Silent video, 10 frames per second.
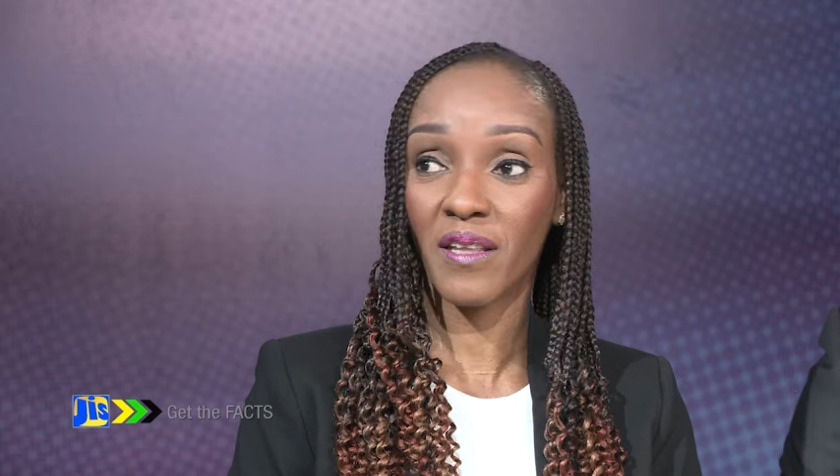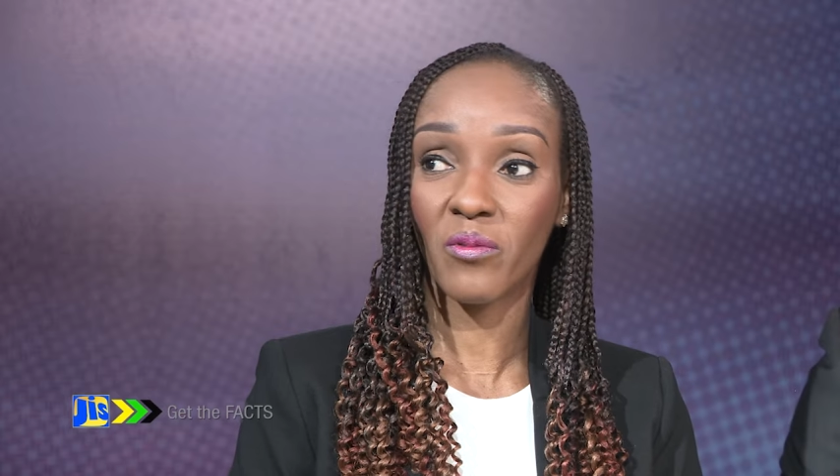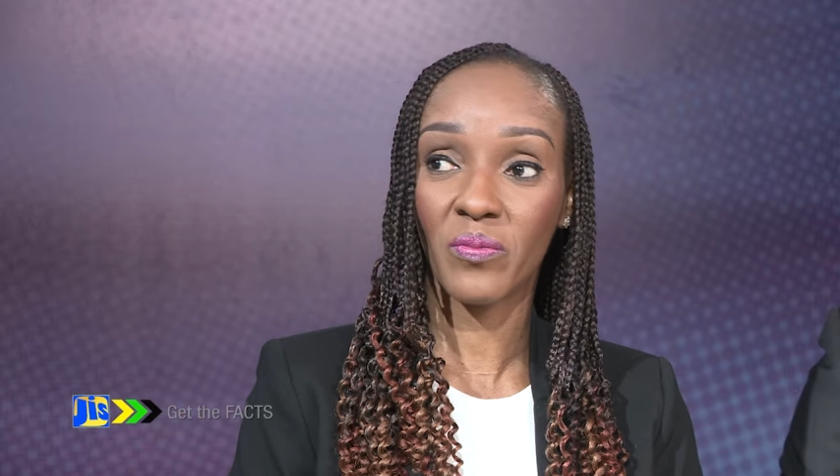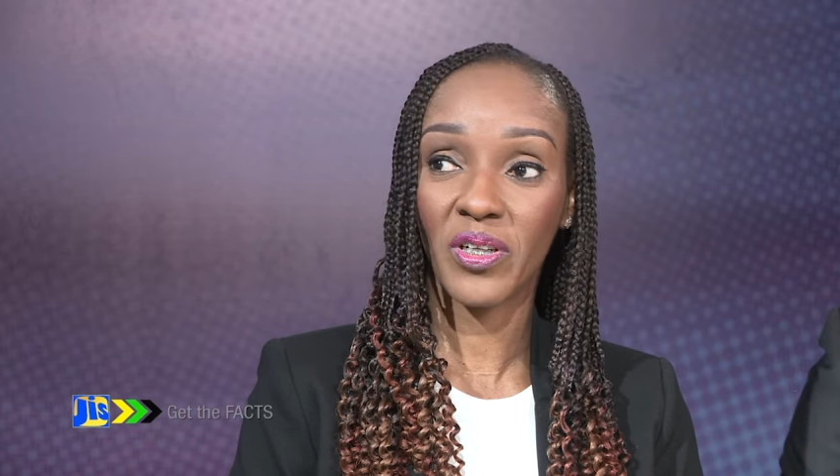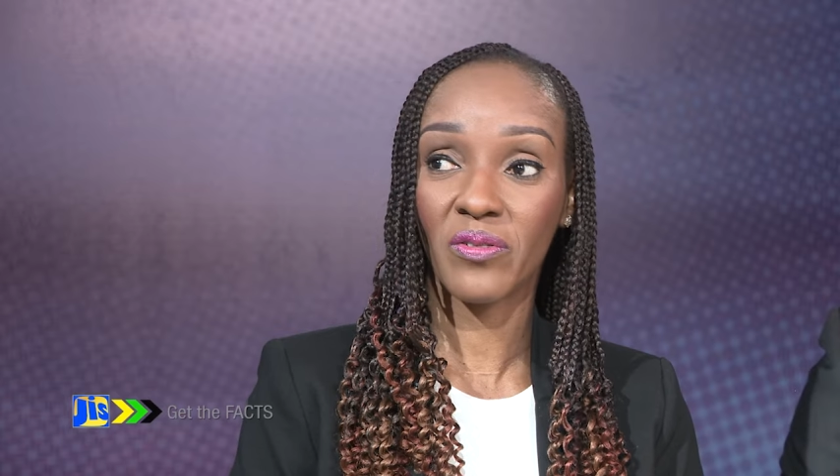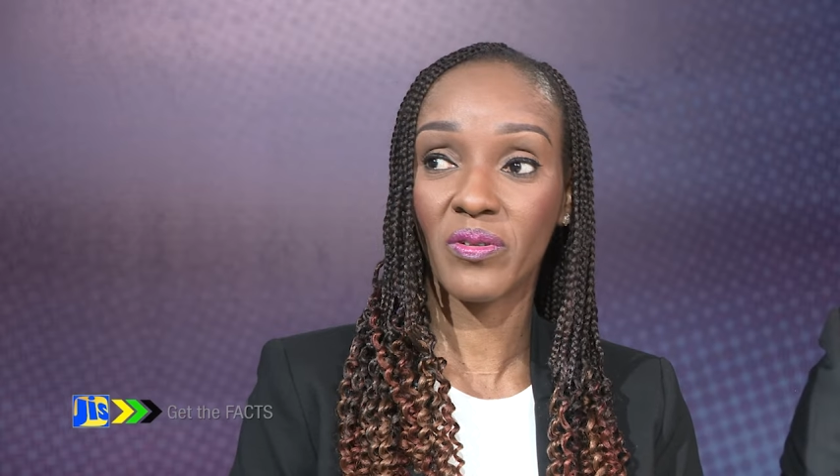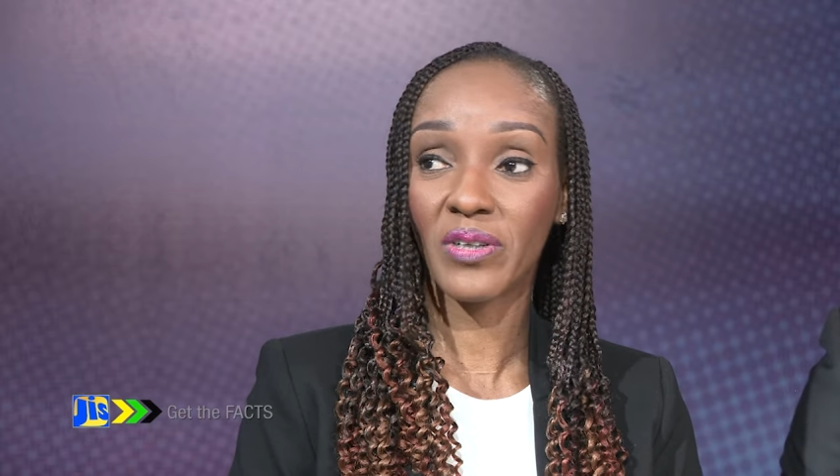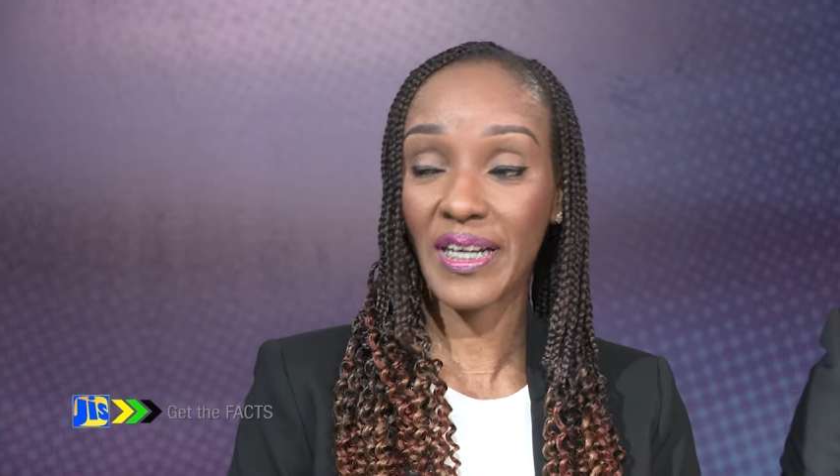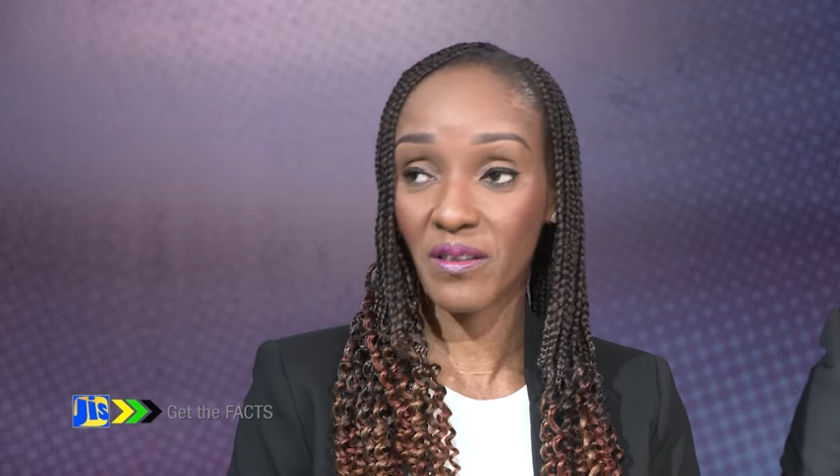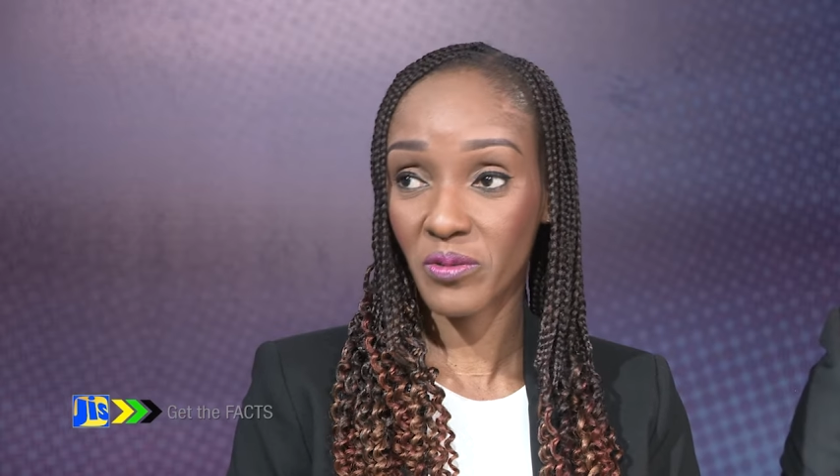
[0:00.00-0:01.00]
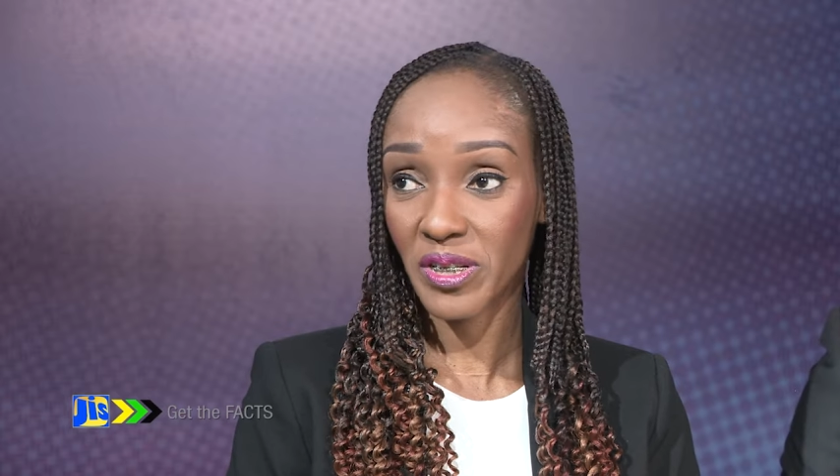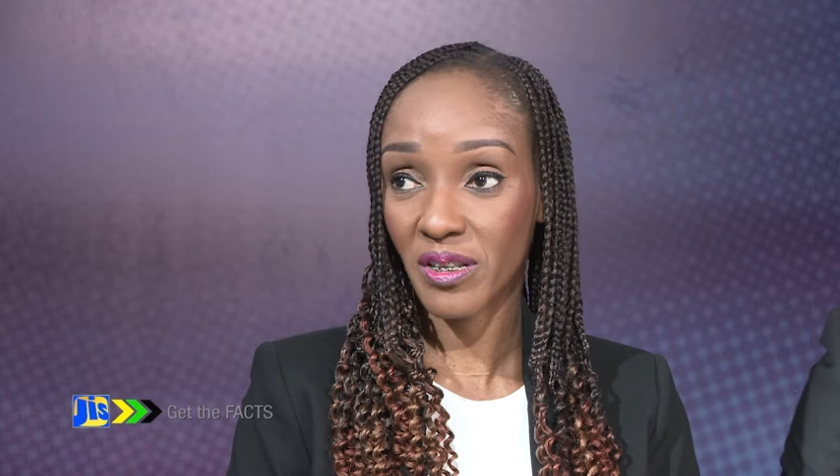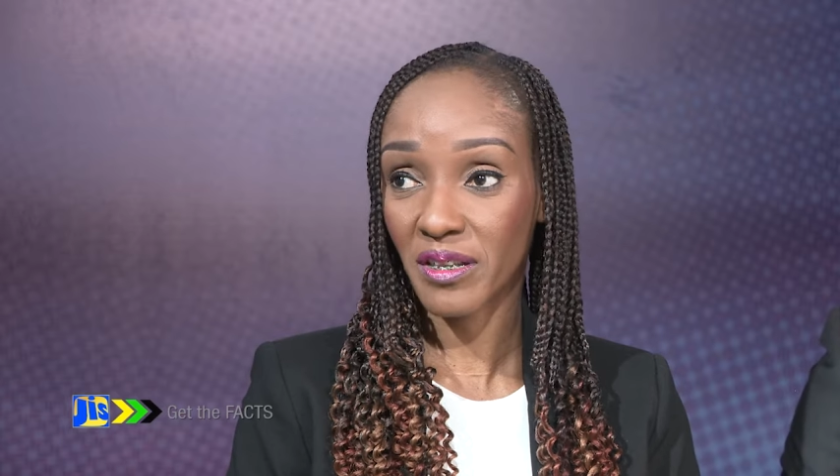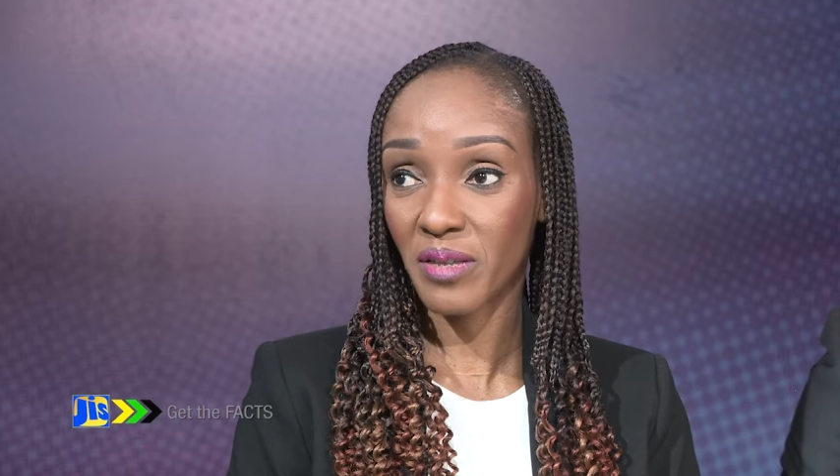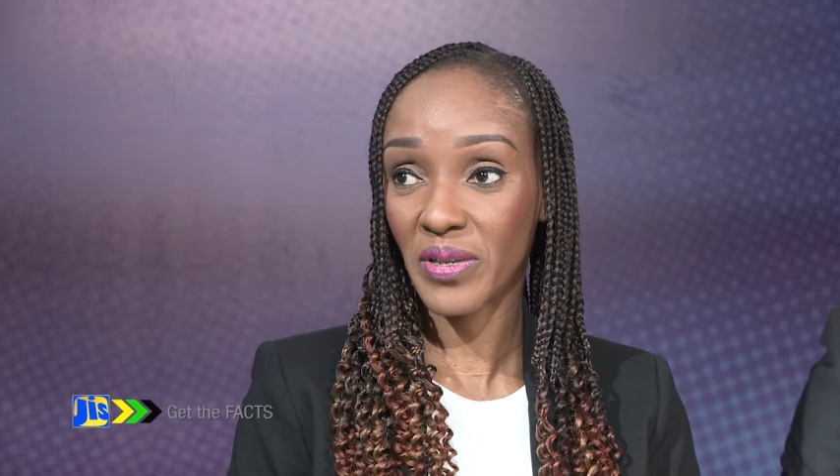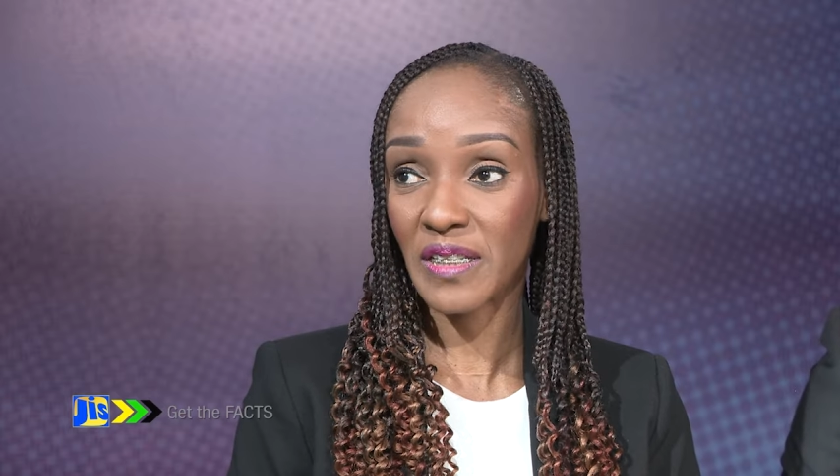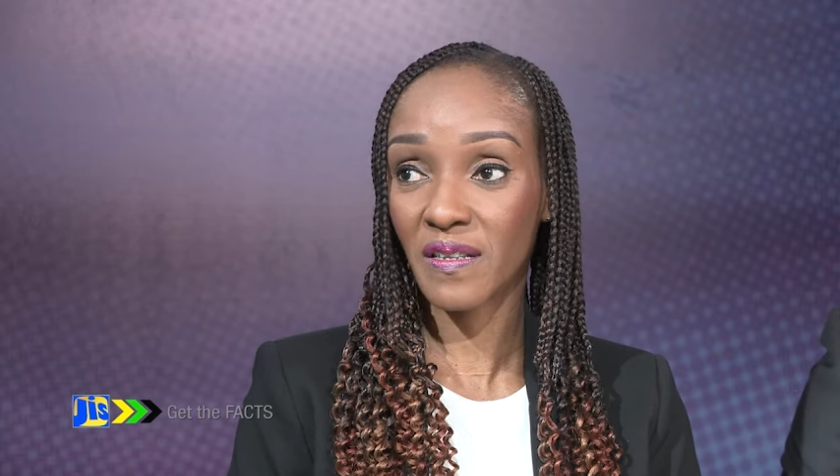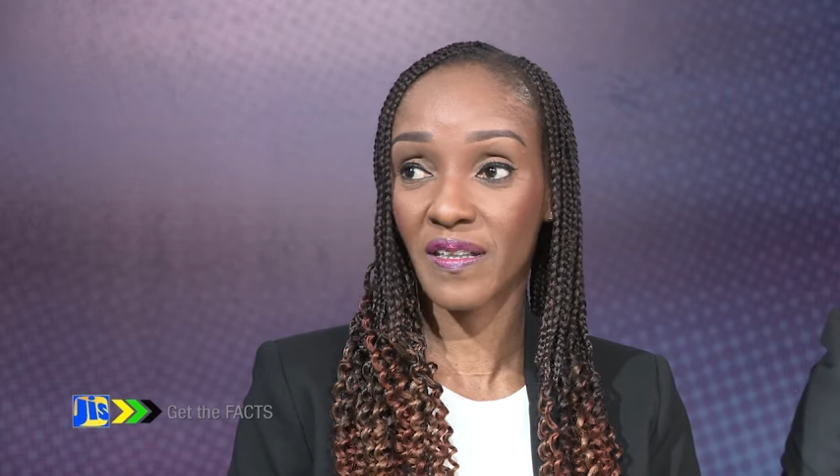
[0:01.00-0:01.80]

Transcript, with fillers: then we may look at those documents to